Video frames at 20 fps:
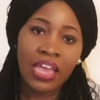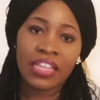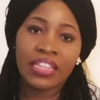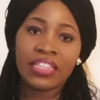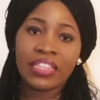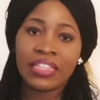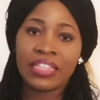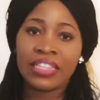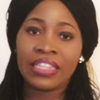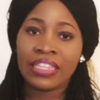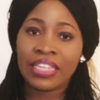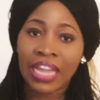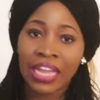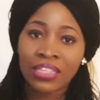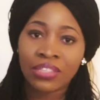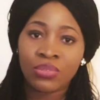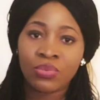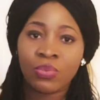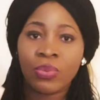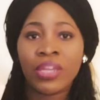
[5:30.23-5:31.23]
and
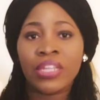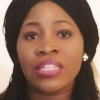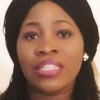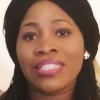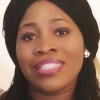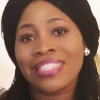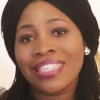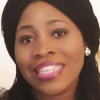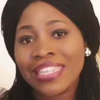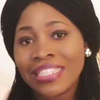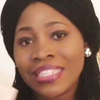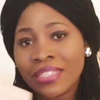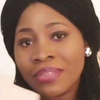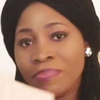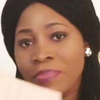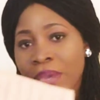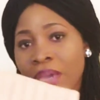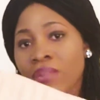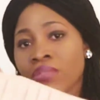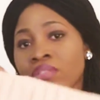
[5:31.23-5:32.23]
that's when
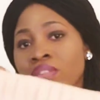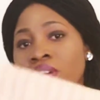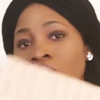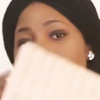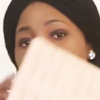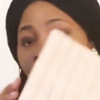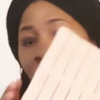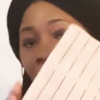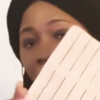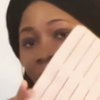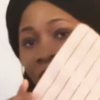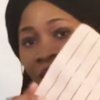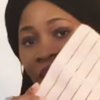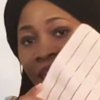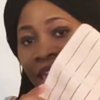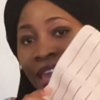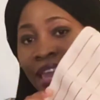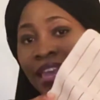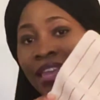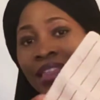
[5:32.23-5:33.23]
these belts come
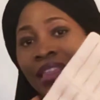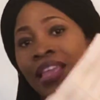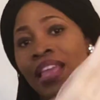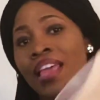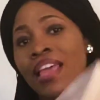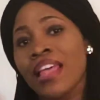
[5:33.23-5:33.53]
in.